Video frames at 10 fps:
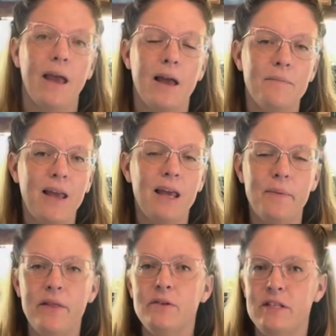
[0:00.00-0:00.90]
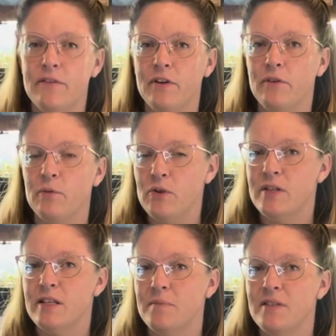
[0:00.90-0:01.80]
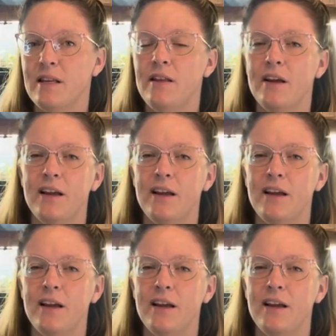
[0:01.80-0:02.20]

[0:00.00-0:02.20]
And by keeping those different root systems in there,